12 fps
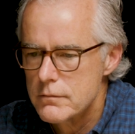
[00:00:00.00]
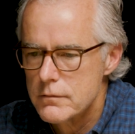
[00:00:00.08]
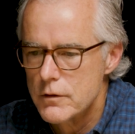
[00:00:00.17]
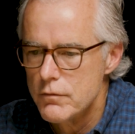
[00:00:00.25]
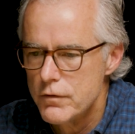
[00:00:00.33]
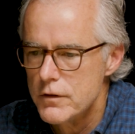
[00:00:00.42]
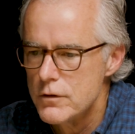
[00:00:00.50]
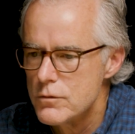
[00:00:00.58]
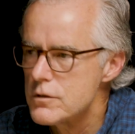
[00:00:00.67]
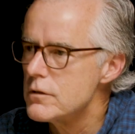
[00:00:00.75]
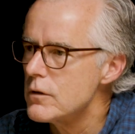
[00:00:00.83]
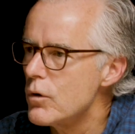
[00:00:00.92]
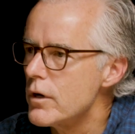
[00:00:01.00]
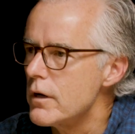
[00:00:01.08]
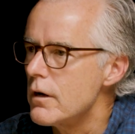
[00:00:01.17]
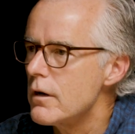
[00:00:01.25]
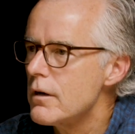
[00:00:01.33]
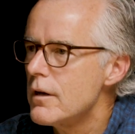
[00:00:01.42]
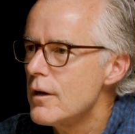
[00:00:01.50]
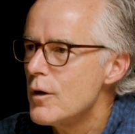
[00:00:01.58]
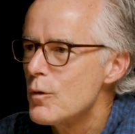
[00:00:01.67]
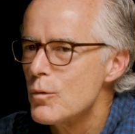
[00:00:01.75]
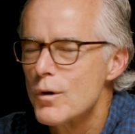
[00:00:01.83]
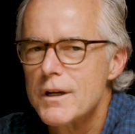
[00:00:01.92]
confused lawyer
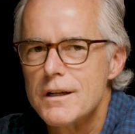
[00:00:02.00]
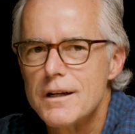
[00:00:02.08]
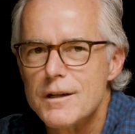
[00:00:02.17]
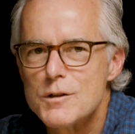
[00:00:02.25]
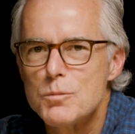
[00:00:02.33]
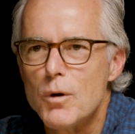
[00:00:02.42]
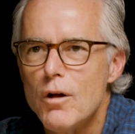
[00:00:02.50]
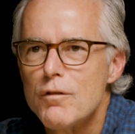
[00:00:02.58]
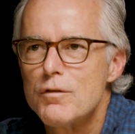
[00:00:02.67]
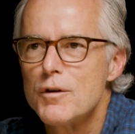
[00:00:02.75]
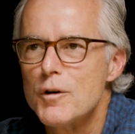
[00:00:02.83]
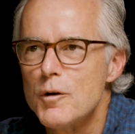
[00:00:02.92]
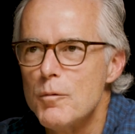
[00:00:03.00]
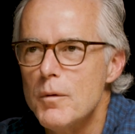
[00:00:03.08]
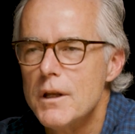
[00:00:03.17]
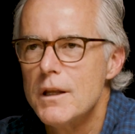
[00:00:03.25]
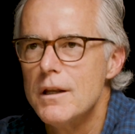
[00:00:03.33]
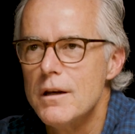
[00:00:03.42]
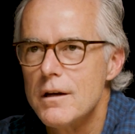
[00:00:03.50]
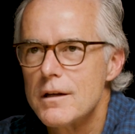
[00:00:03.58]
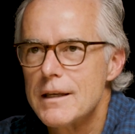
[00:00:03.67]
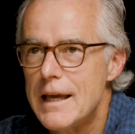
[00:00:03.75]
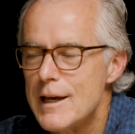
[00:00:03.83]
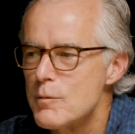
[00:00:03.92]
working at a small firm in
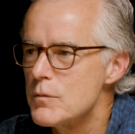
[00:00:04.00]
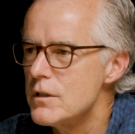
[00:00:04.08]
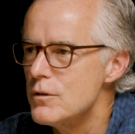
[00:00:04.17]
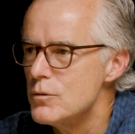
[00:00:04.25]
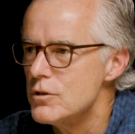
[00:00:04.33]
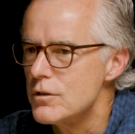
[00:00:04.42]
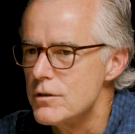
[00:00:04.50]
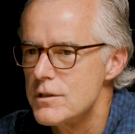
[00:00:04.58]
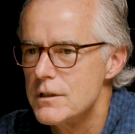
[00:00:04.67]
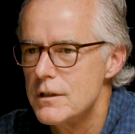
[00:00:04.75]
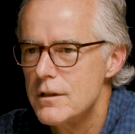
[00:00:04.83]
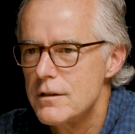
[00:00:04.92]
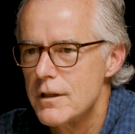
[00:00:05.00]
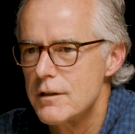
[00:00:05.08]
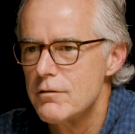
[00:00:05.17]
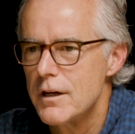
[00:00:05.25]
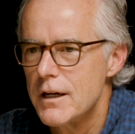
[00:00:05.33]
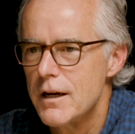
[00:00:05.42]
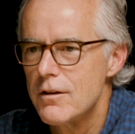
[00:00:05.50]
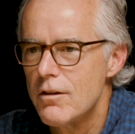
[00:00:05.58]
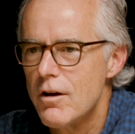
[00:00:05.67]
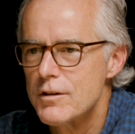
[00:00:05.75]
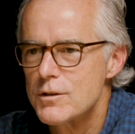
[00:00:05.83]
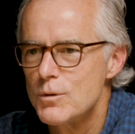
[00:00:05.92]
Camden, New Jersey, like right out of
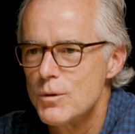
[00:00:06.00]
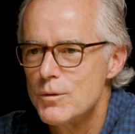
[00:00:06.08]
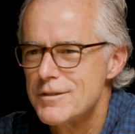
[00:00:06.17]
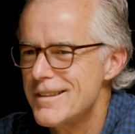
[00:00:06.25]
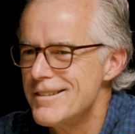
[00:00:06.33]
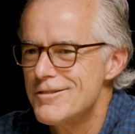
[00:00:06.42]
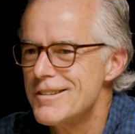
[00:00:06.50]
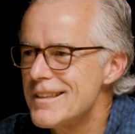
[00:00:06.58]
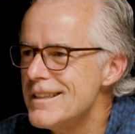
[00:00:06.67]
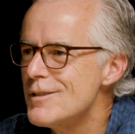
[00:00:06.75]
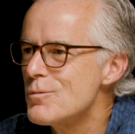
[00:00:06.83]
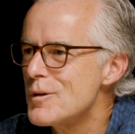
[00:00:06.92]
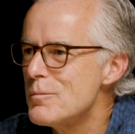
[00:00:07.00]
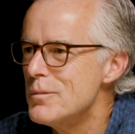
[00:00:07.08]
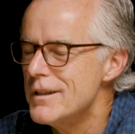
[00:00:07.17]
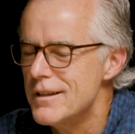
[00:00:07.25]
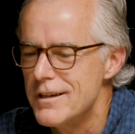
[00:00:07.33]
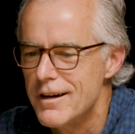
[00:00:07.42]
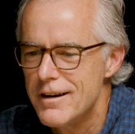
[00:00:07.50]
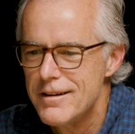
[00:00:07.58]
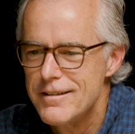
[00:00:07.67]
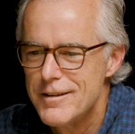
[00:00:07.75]
law school, which I really didn't want to be there.